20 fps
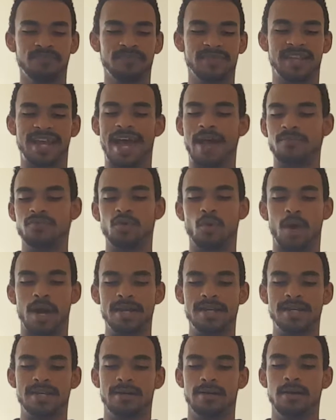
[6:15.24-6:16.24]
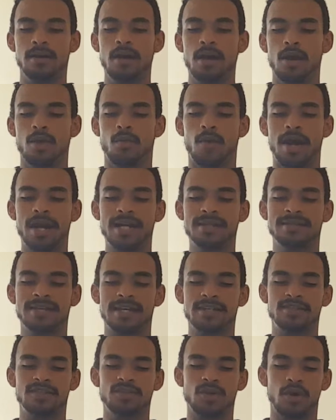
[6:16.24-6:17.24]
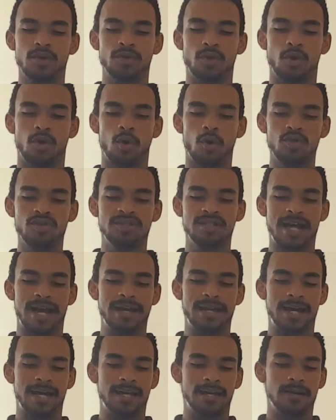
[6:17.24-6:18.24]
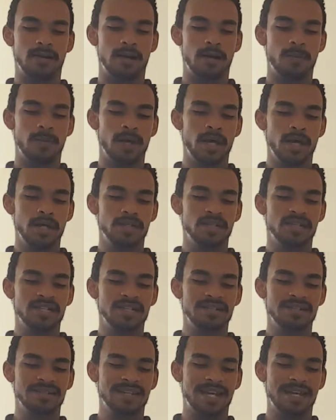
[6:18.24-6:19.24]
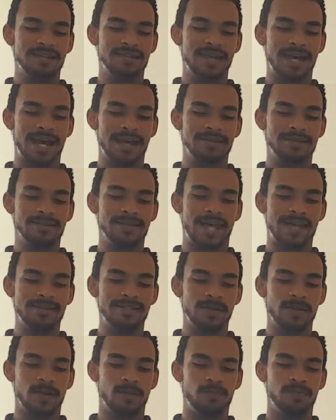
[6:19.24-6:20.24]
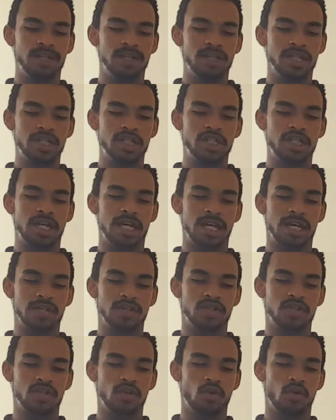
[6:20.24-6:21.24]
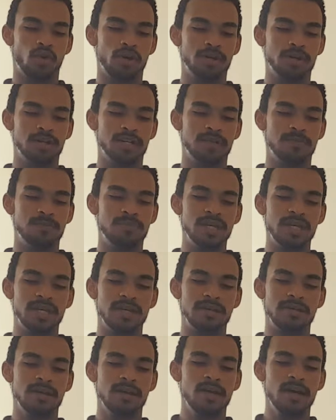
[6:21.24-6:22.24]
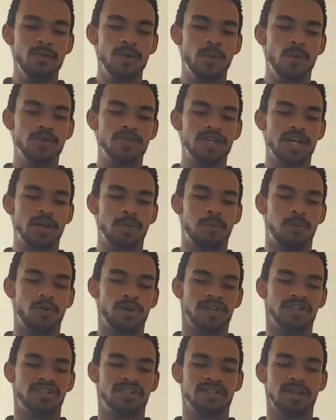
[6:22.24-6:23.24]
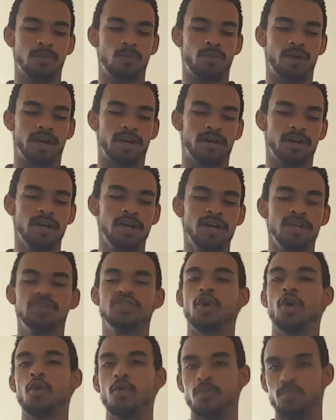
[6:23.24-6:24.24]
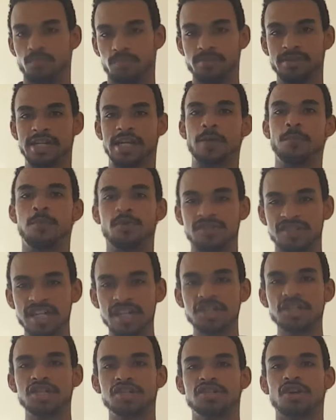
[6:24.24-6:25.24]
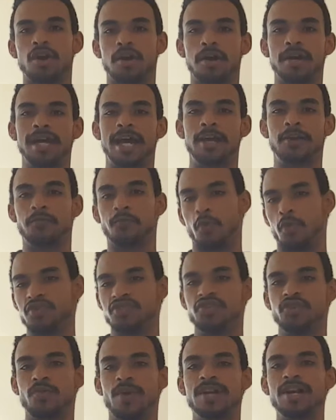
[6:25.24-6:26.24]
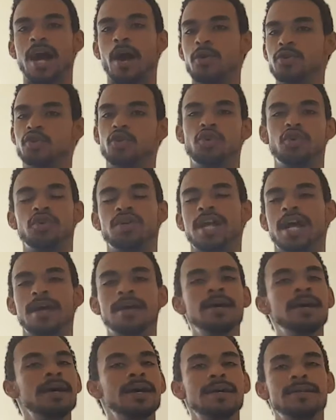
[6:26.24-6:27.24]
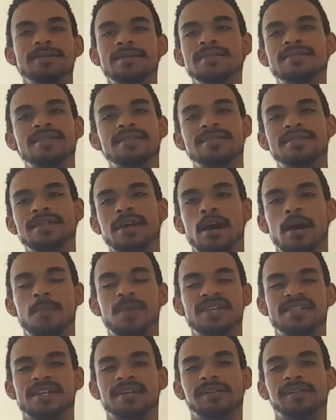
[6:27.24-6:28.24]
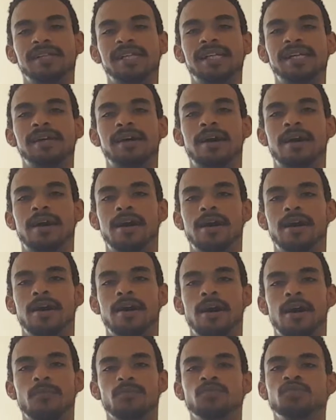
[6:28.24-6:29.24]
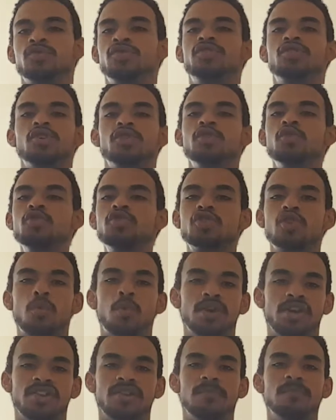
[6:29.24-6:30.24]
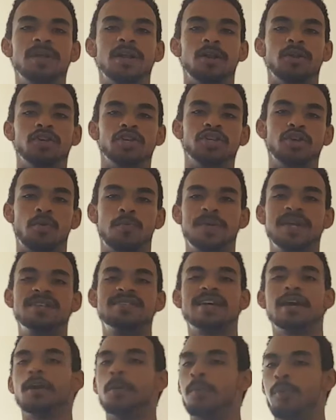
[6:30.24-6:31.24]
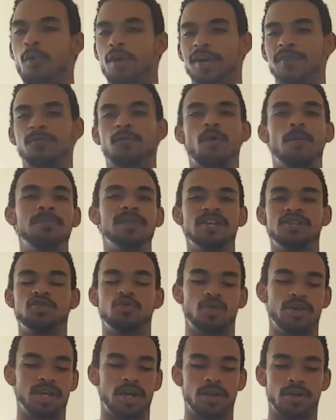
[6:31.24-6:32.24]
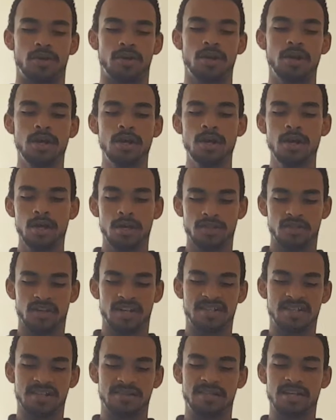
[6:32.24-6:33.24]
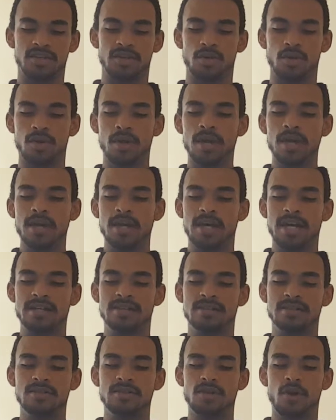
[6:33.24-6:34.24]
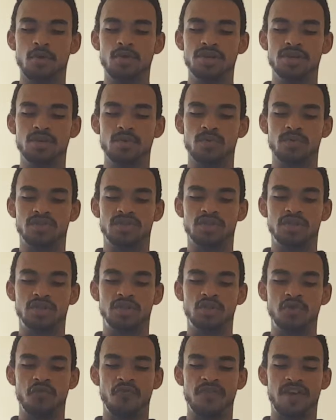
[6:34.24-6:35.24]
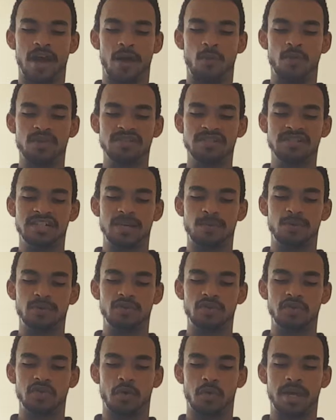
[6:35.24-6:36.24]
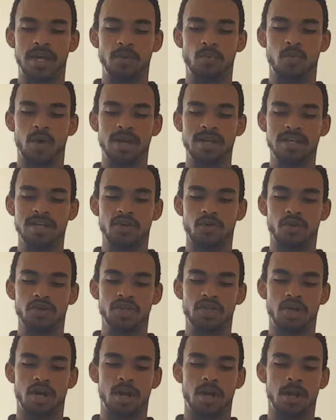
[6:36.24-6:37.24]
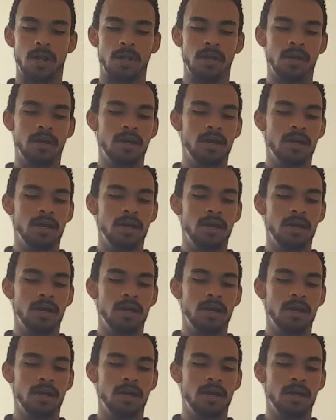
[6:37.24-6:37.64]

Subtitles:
They have no idea. Right as I saw the whole sky lighting up, just like that, the landscape completely changed. Or it could be we were teleported somewhere. So teleportation talk again. Of course, you're at Naruto. You're not. This is basically the usual one of the mill. Being teleported from one place to another. So let's continue. It's no use. Juvia wasn't able to locate Wendy or Charles.